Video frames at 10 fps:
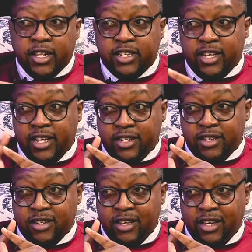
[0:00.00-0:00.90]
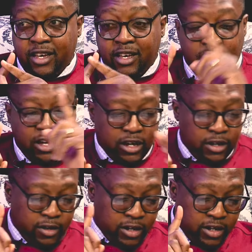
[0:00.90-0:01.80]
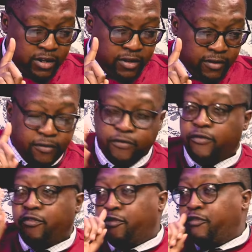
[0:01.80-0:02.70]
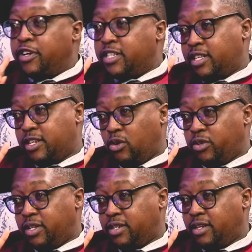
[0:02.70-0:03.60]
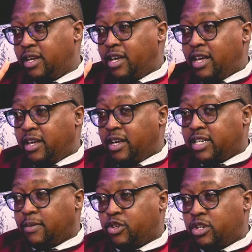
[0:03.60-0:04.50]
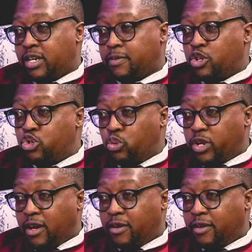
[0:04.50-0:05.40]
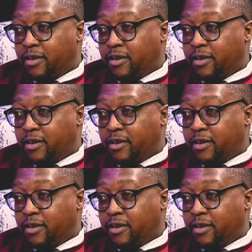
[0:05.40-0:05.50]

then says in 1 Thessalonians chapter 2 now.